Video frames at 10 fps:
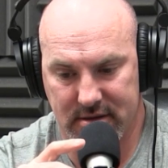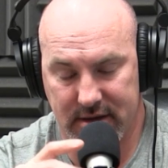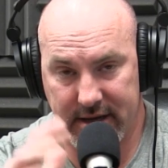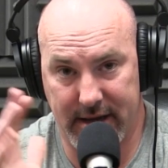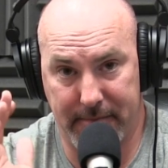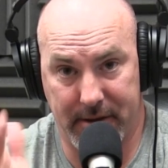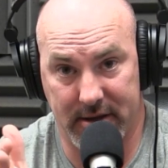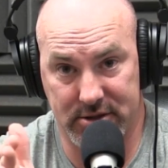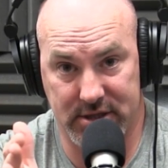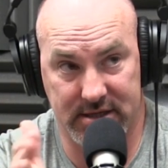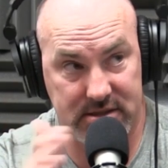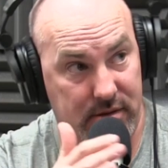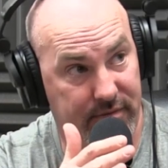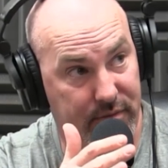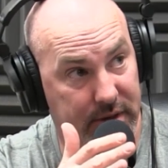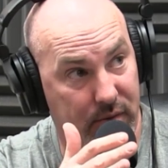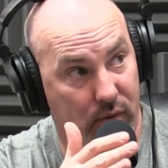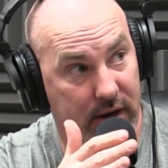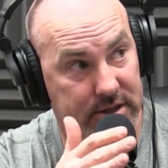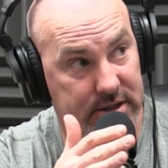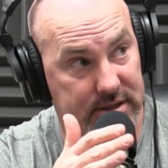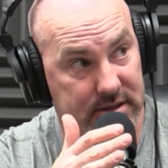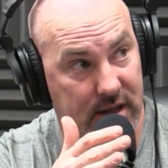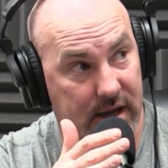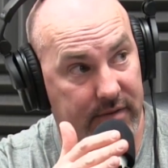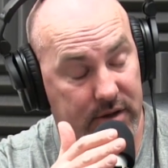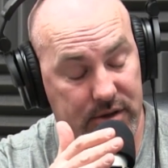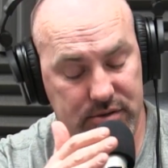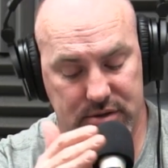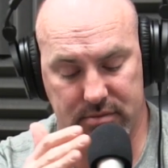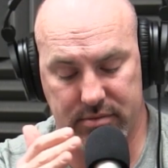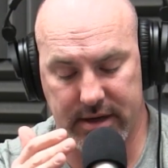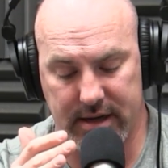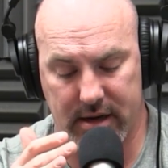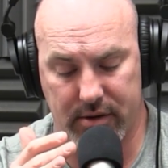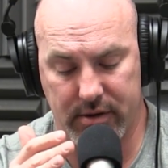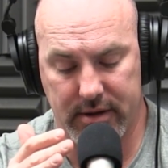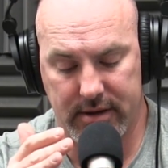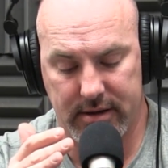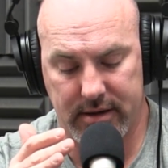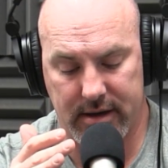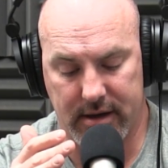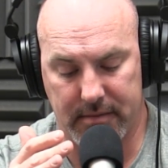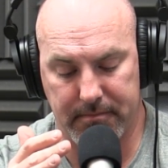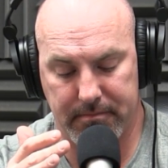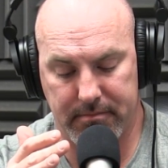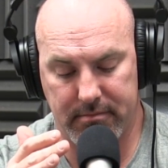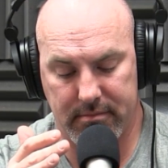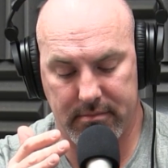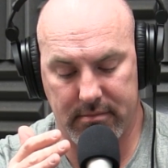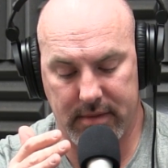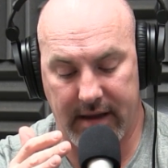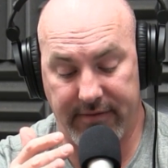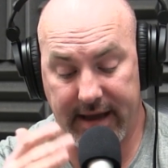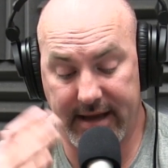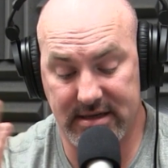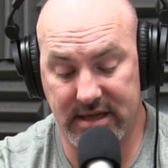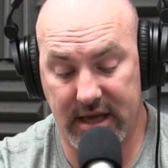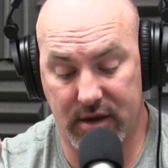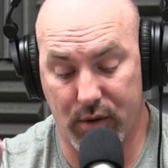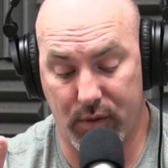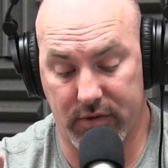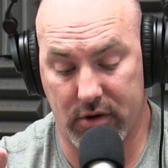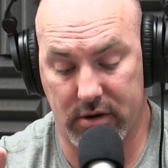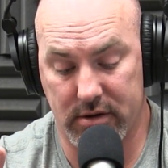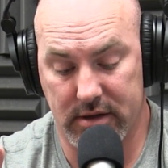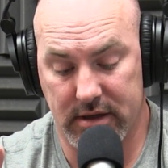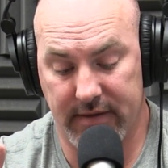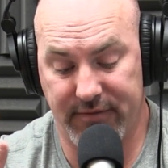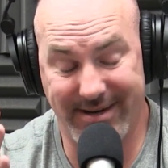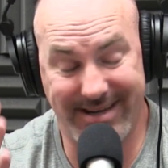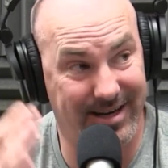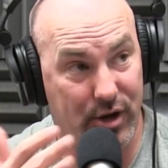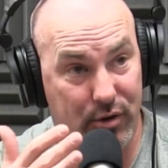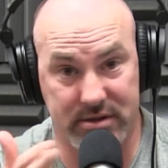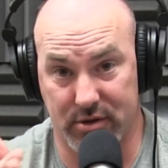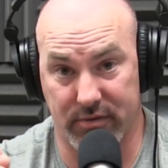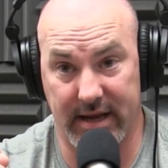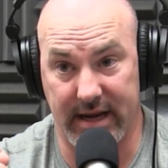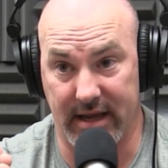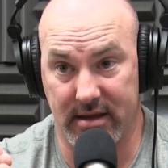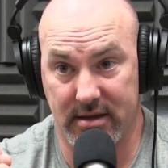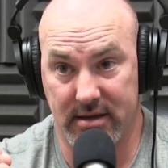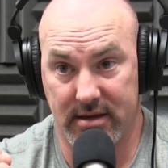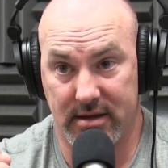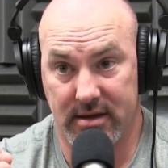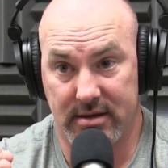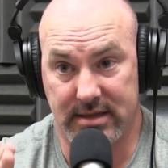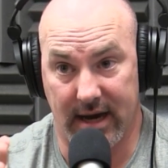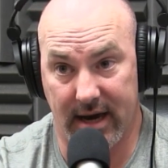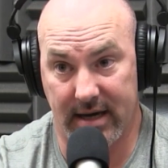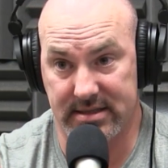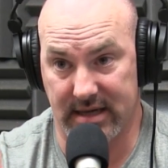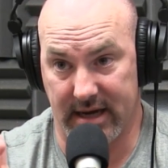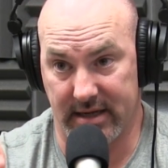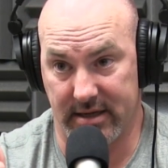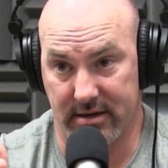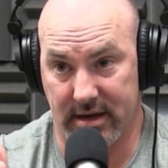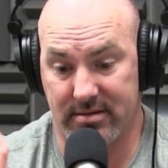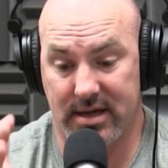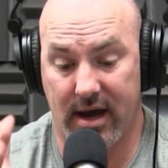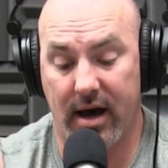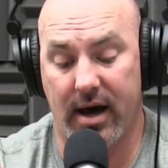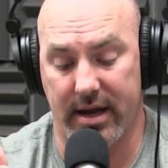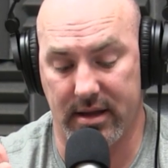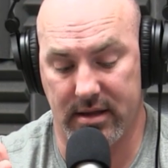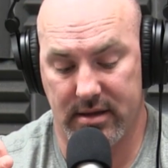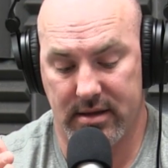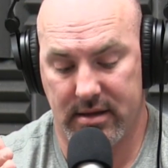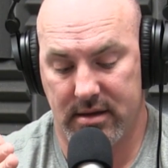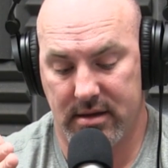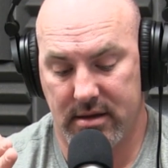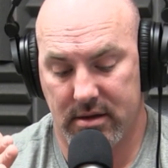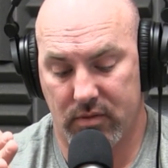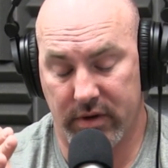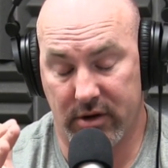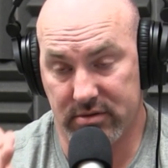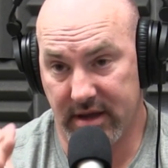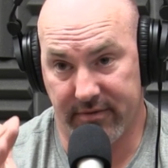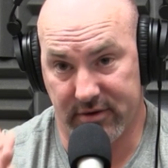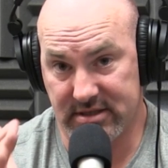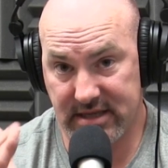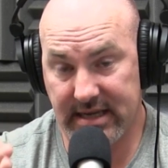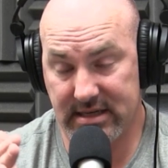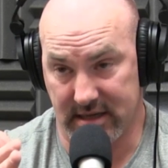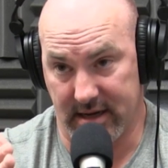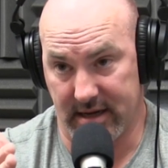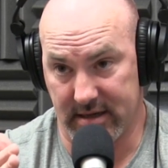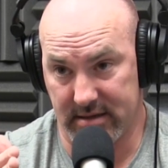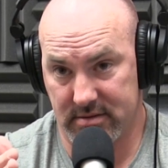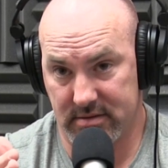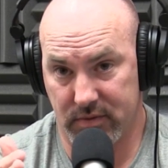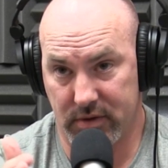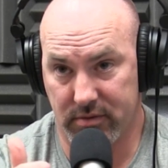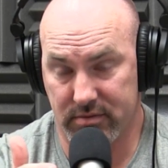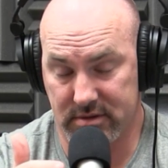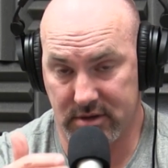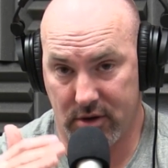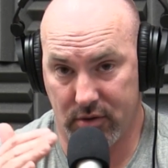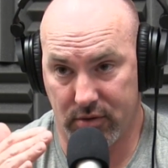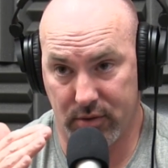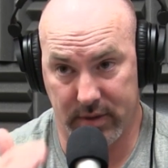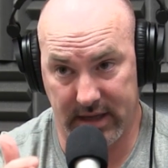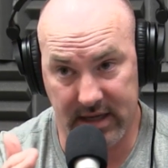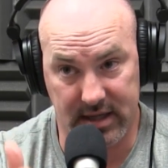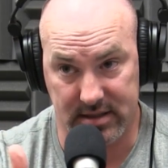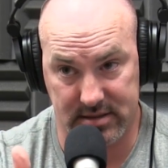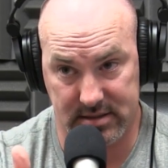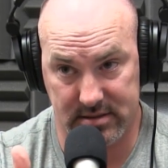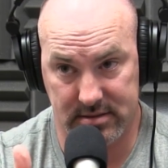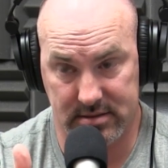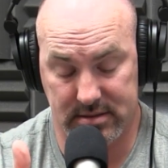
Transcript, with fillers: and I apologize to everybody watching us live on YouTube right now. Um, I've had to take over. If you didn't notice already, Todd's not here. Now Todd, we don't ever see Todd. We don't know who he is.